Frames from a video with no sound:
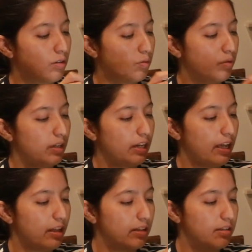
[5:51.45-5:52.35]
we
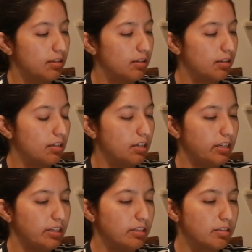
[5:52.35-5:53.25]
let
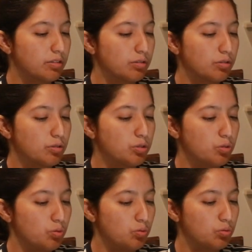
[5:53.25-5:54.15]
kids
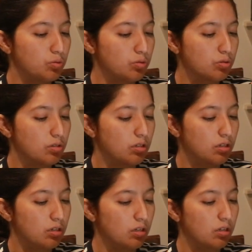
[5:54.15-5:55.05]
choose
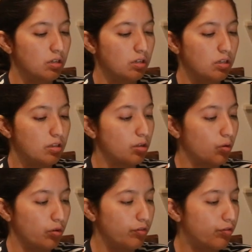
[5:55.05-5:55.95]
their
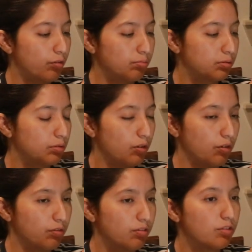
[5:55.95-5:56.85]
own forms
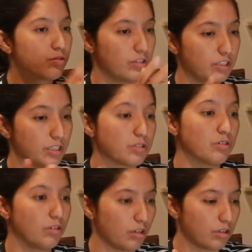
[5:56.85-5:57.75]
of
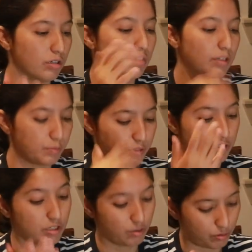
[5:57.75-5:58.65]
traditional art,
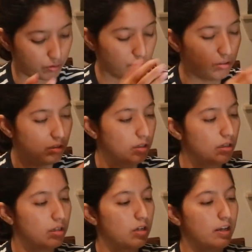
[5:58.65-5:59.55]
especially oil,
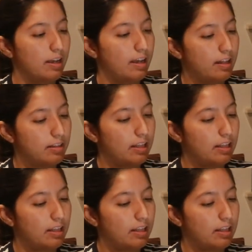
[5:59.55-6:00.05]
and